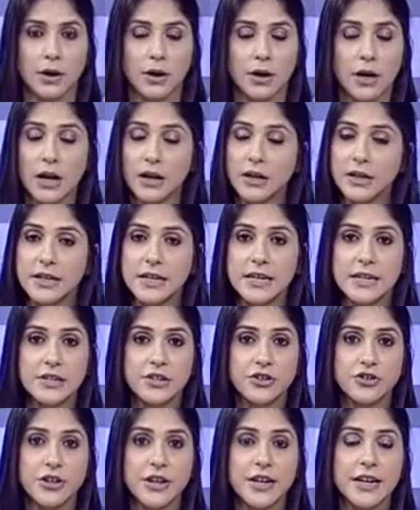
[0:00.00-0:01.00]
Currently,
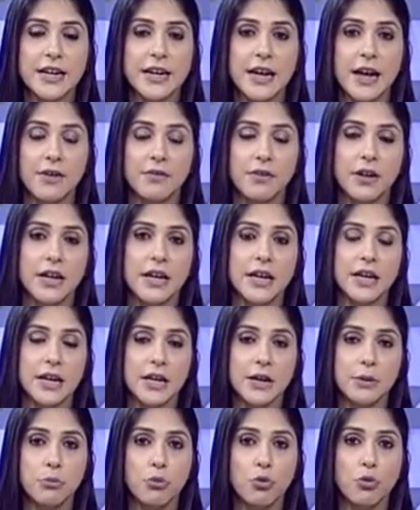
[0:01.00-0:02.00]
it's raining
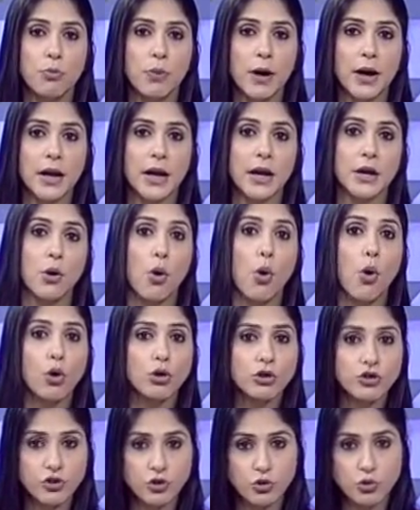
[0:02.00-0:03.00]
heavily in Mumbai and
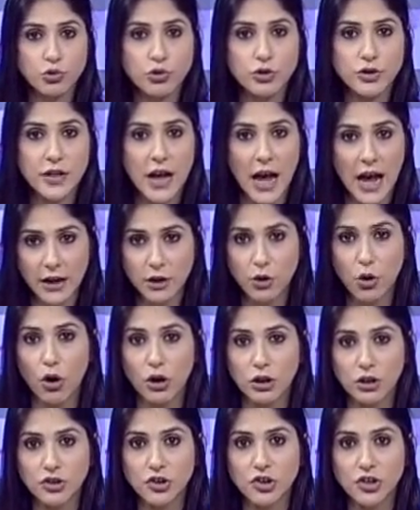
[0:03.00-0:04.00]
all schools and
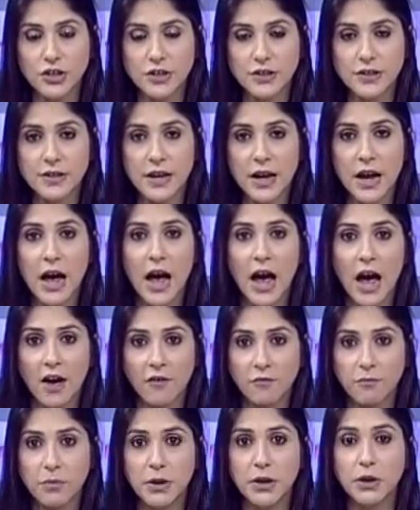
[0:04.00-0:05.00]
colleges
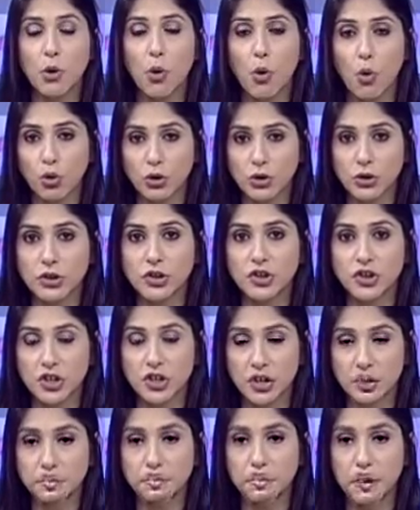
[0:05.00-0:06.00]
have been ordered
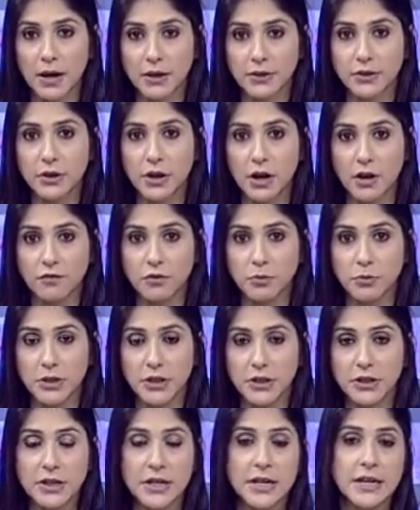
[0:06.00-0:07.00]
shut by the
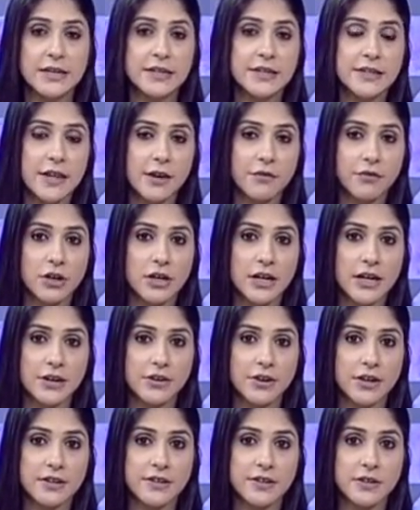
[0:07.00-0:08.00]
government. Several
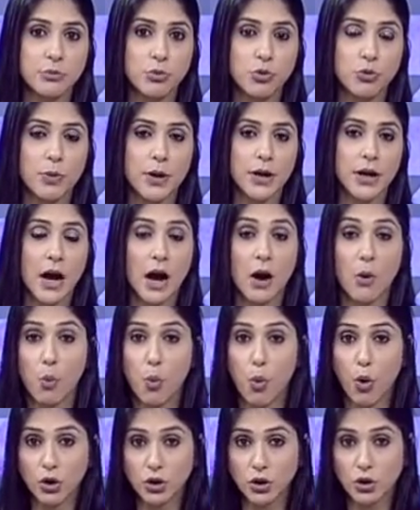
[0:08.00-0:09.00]
areas in Mumbai are
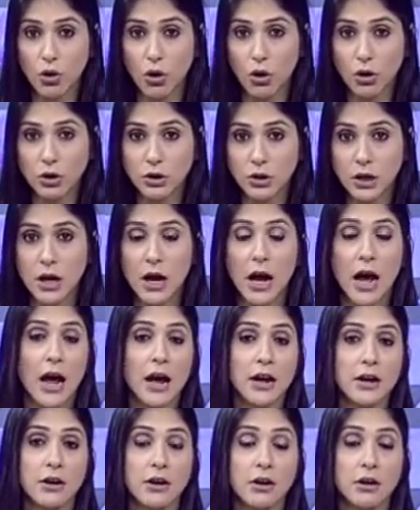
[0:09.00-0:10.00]
waterlogged
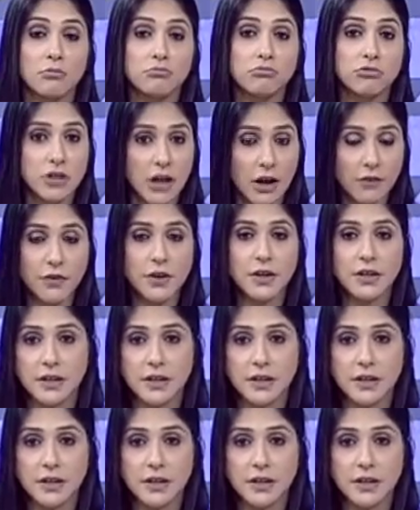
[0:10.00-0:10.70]
and uh, traffic